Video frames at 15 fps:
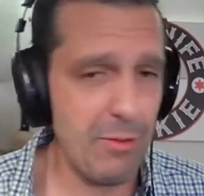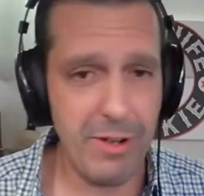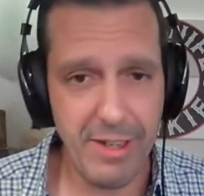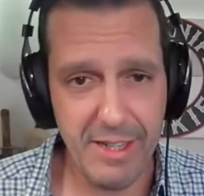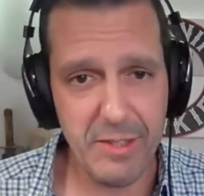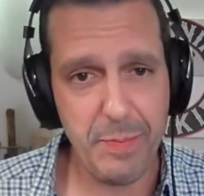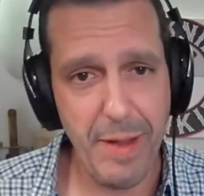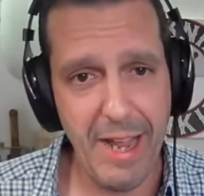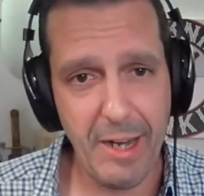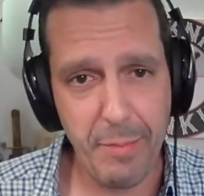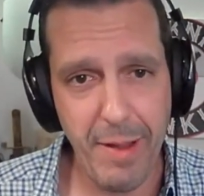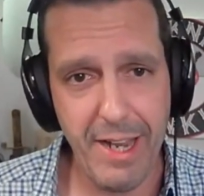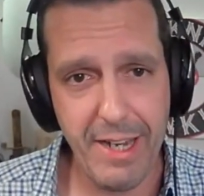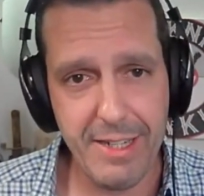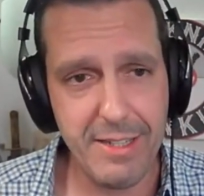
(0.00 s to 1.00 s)
one of these
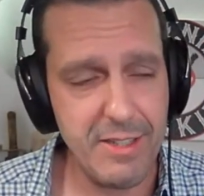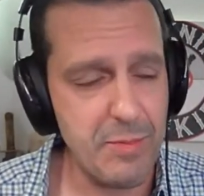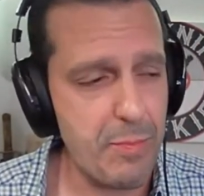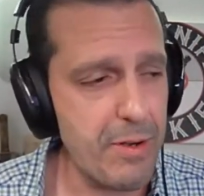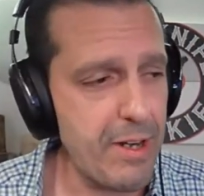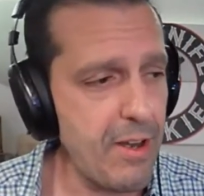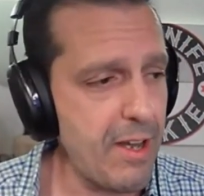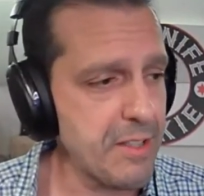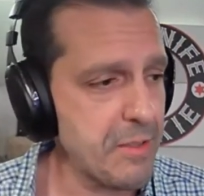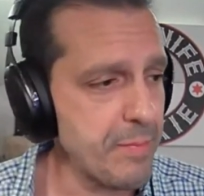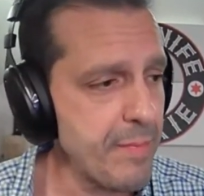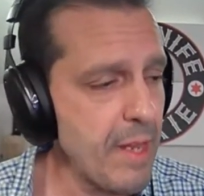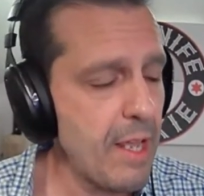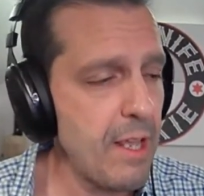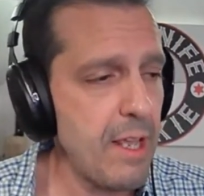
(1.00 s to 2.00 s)
backpacks this is pretty awesome
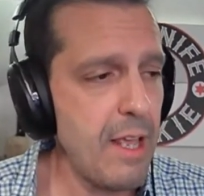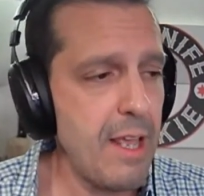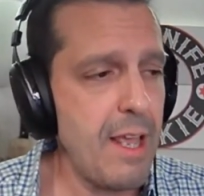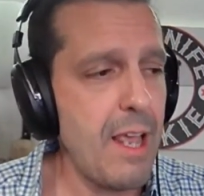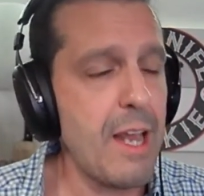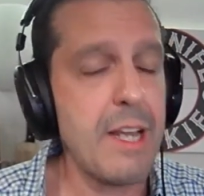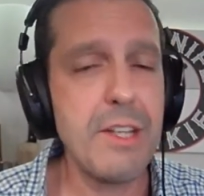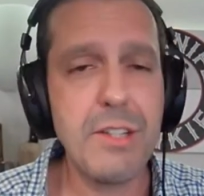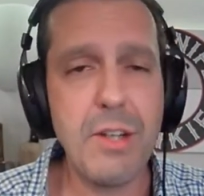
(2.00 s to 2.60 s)
and he's